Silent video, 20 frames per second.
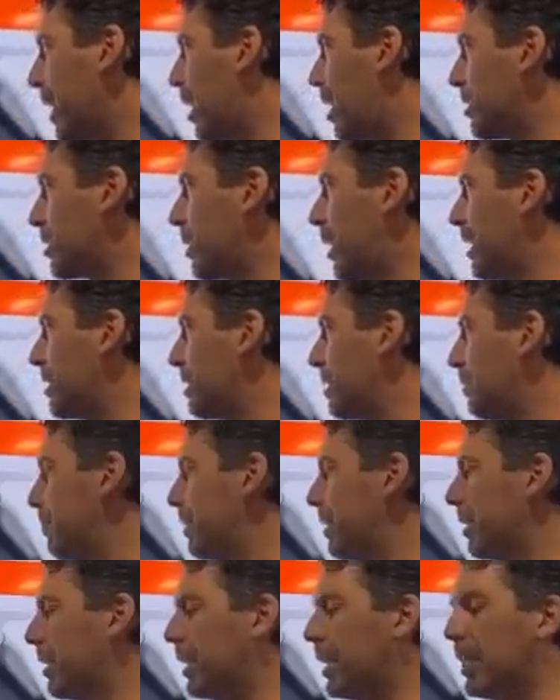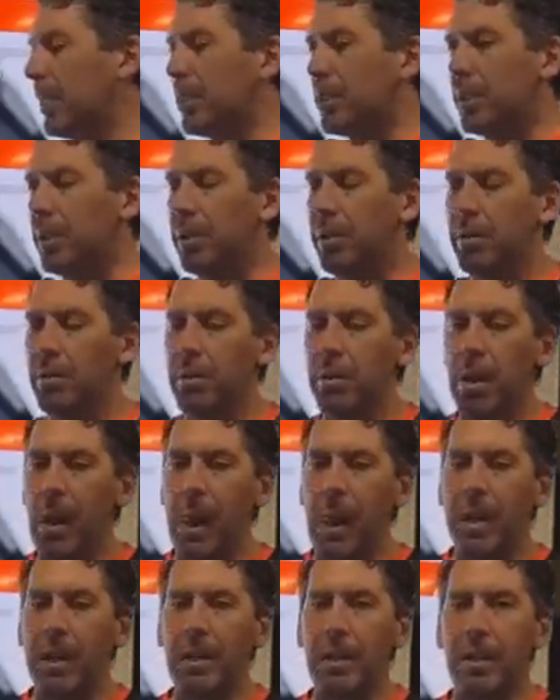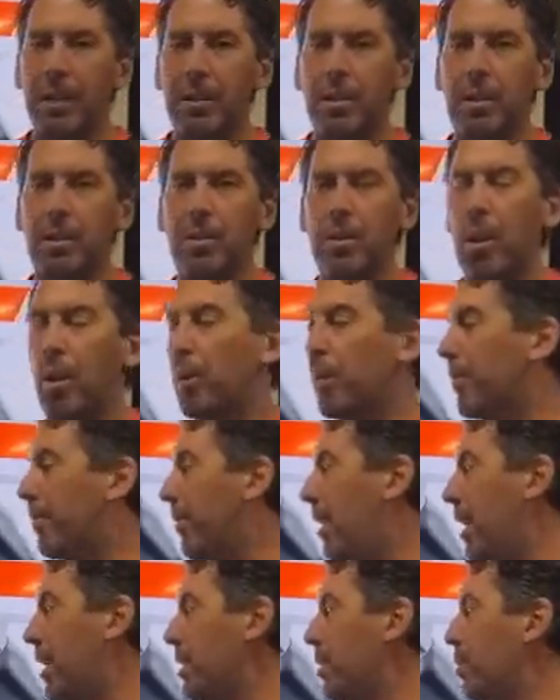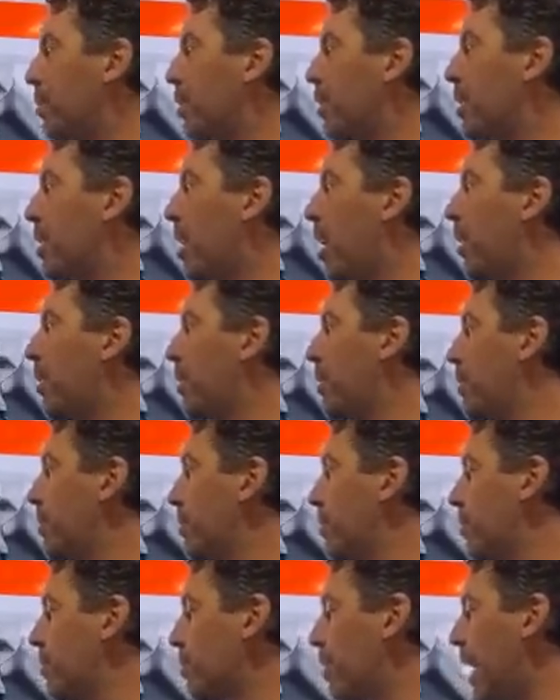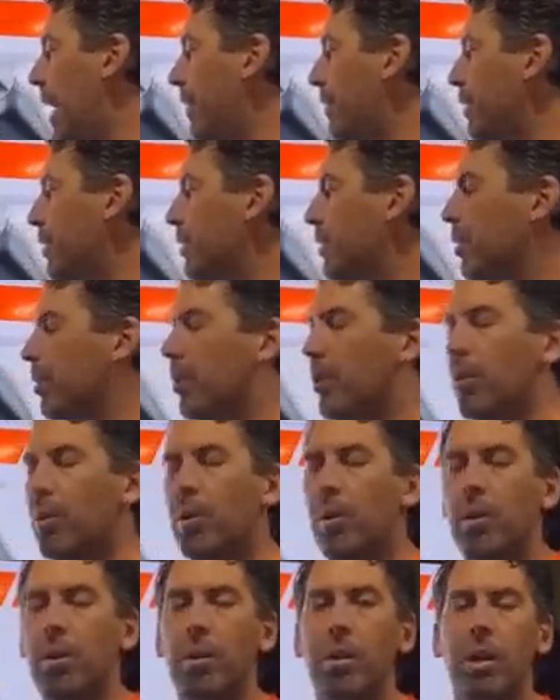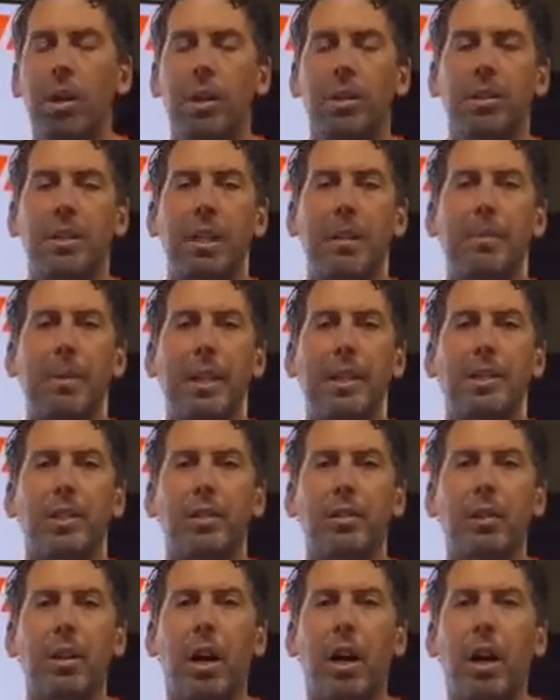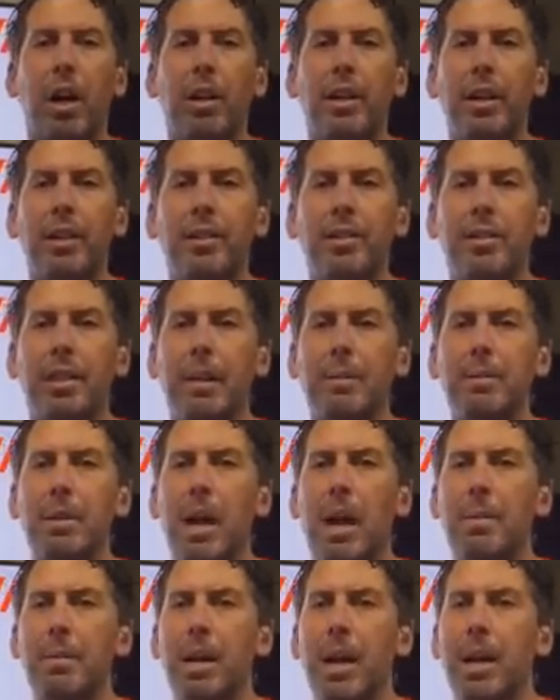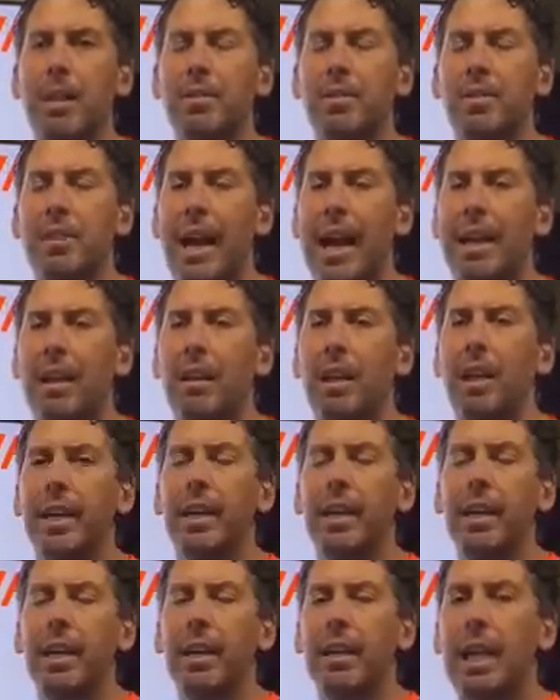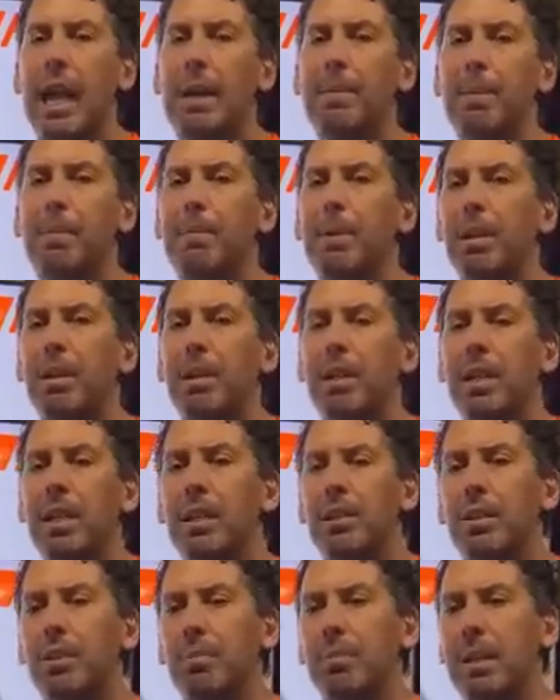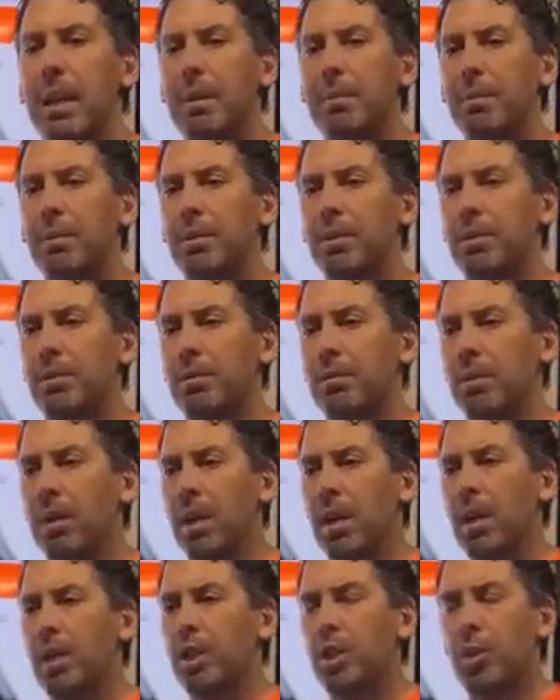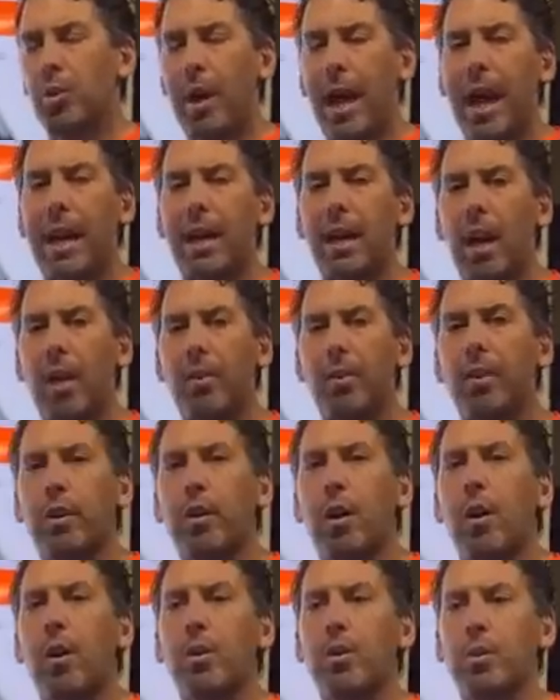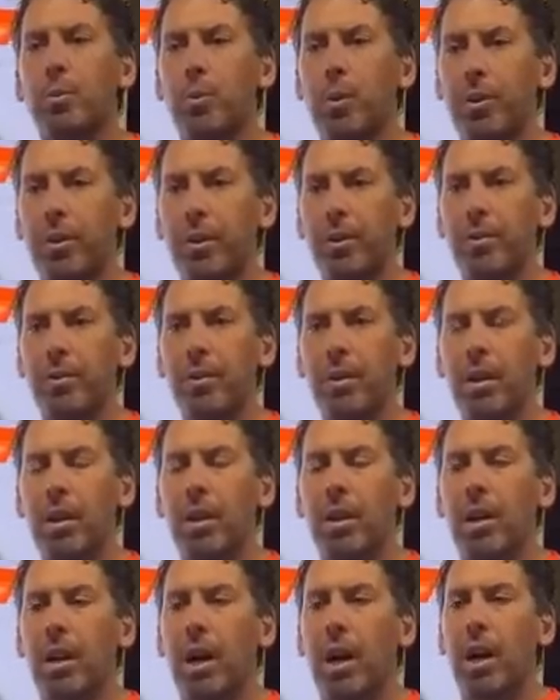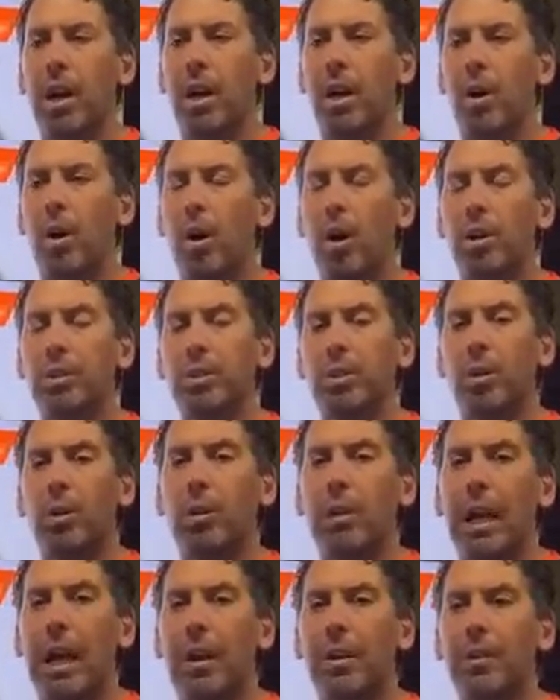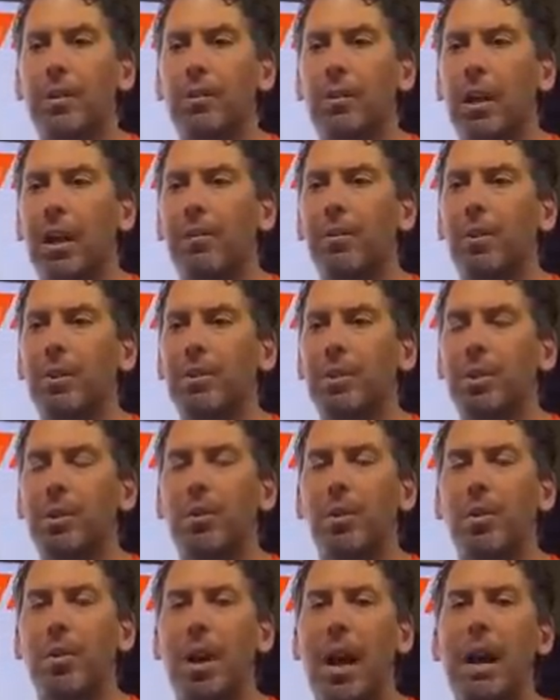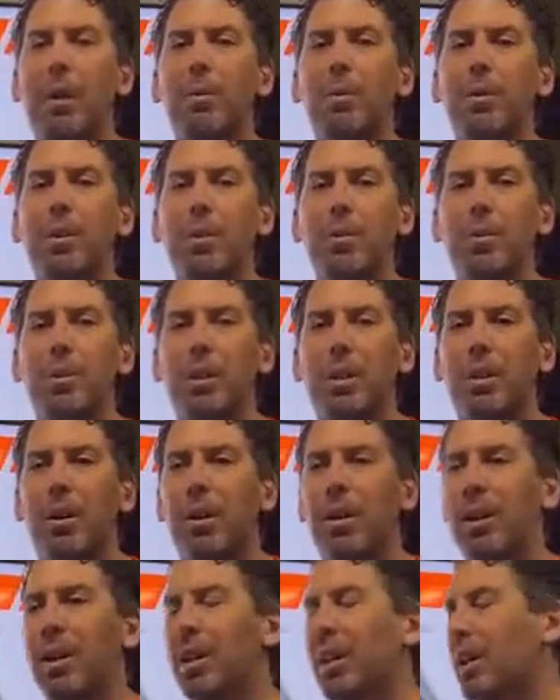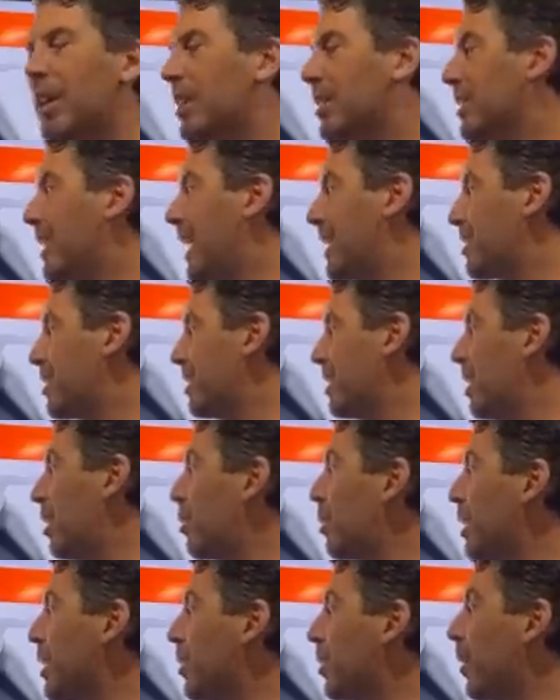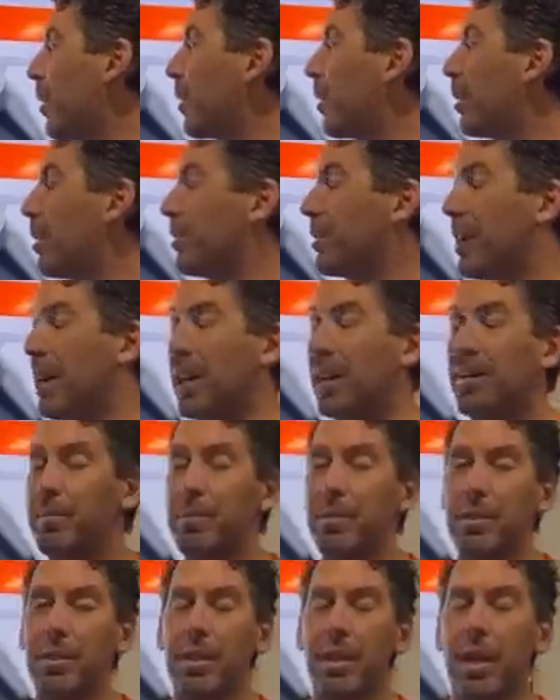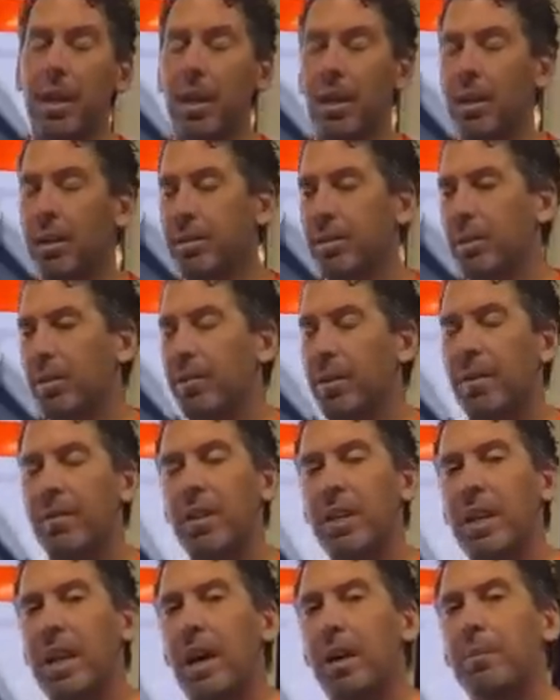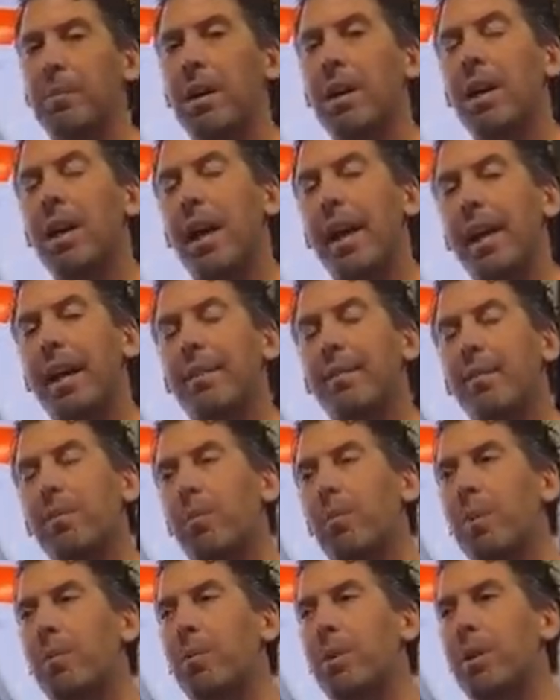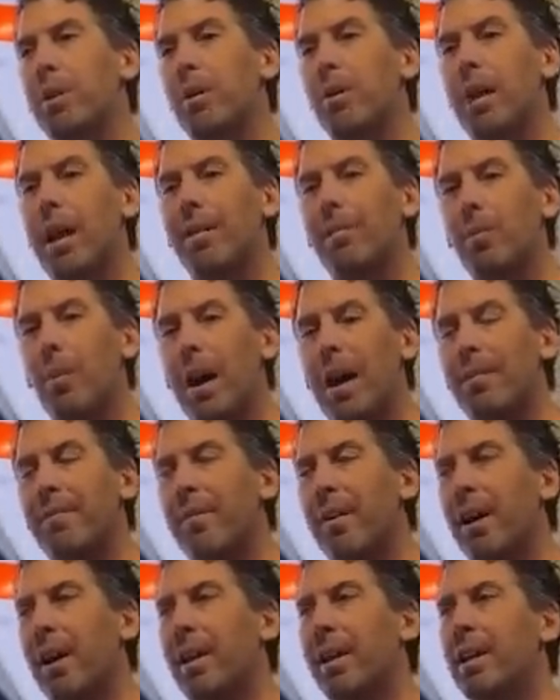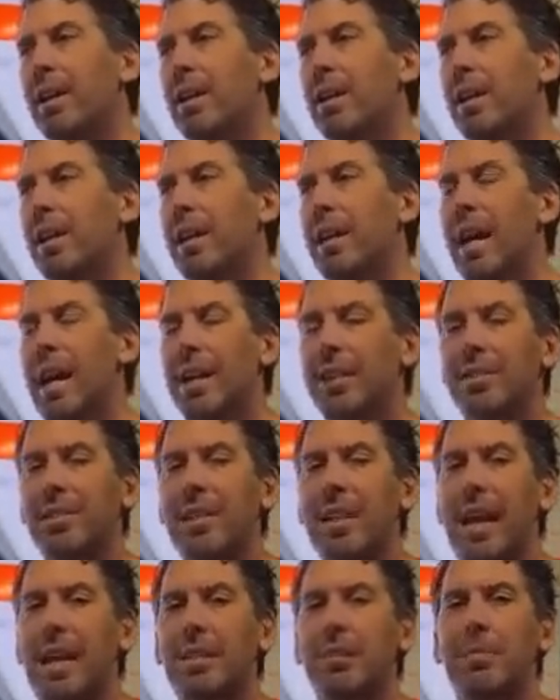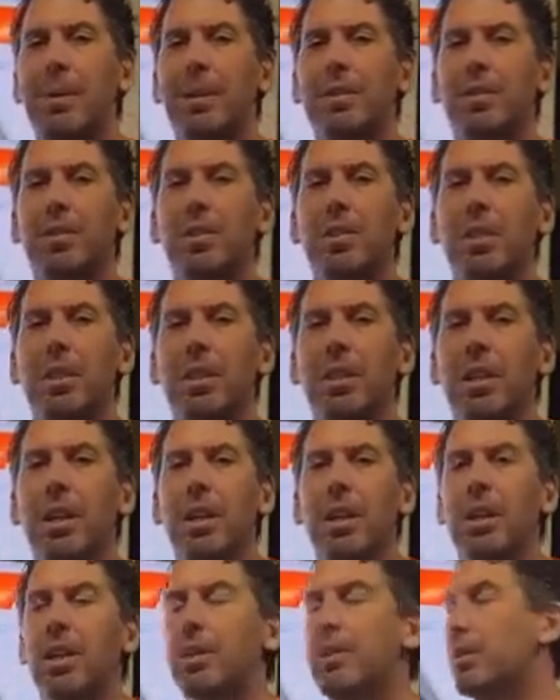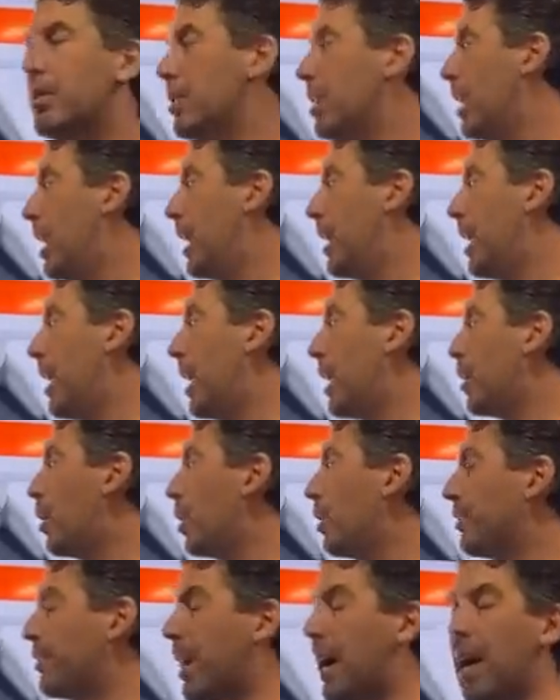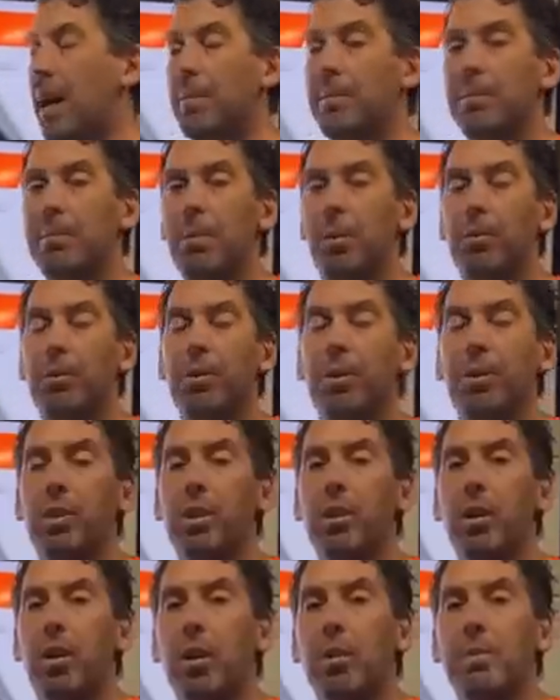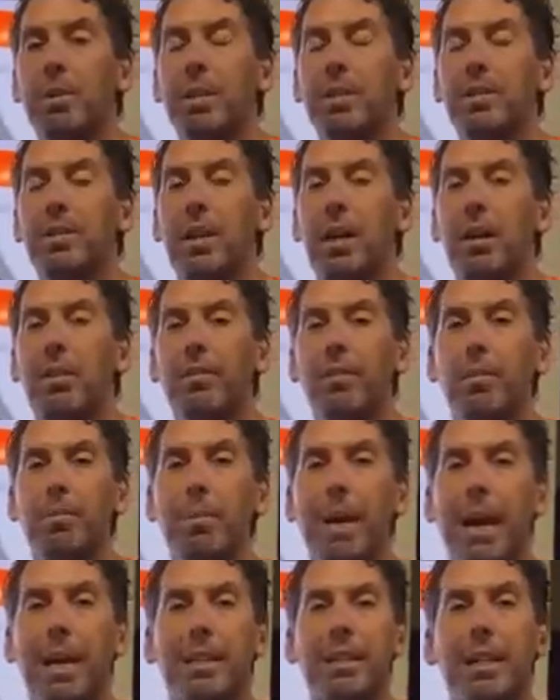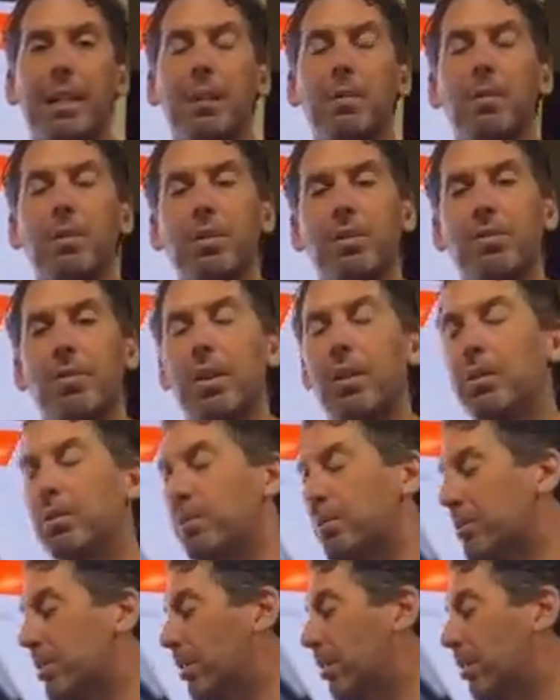It also has the ability to notify you where your other drivers or teammates are on at the same time. It has satellite capability to be able to track other cars with you. Also allow your loved ones who are not with you in the car to actually know where you are at all times. So if you ever need help. And when we don't have Wi-Fi, it has text messaging at all times, both to the Garmin itself or back to anyone's phone.